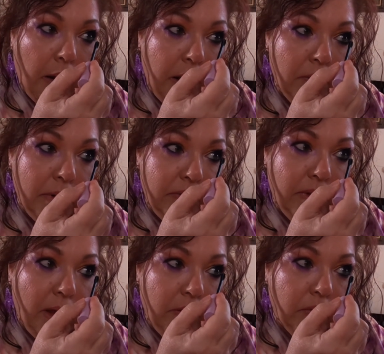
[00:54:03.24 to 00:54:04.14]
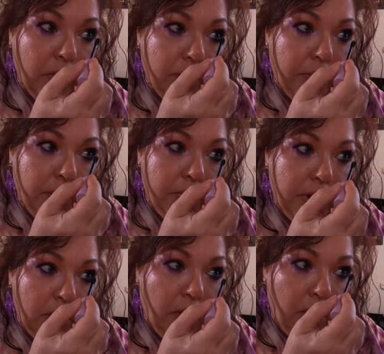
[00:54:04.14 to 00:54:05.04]
can't believe that I grew up in
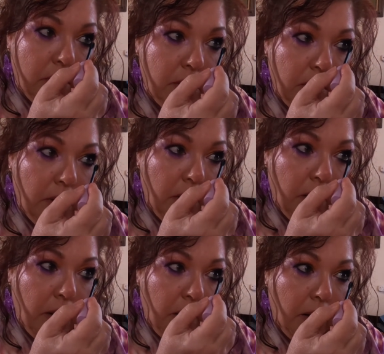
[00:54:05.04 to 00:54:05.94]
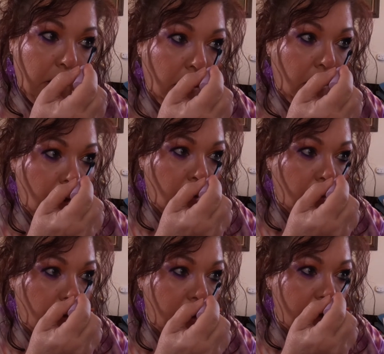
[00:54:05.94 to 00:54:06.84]
putting on
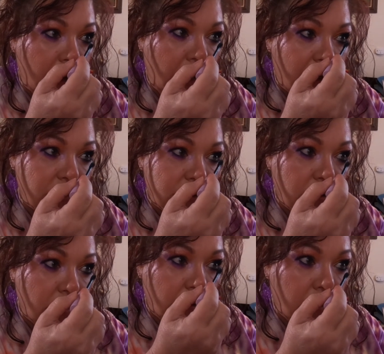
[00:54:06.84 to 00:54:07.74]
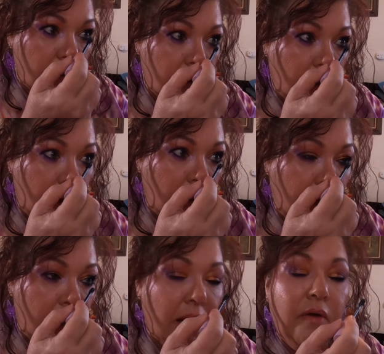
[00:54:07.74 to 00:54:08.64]
Great Lash.
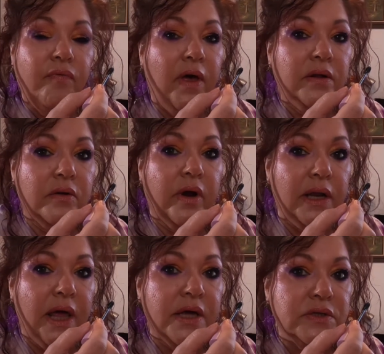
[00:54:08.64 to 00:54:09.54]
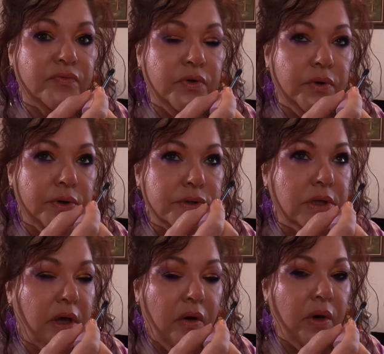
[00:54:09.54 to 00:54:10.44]
And I found Great Lash a few years
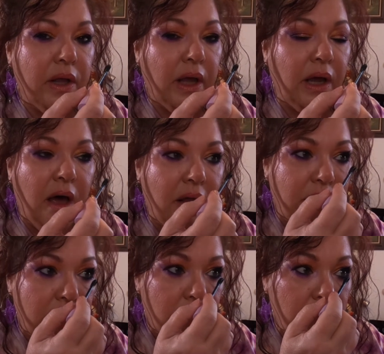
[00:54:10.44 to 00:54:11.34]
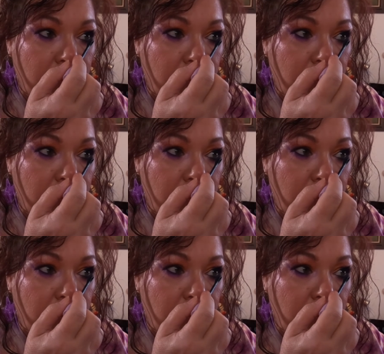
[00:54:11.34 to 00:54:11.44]
ago, and I got it.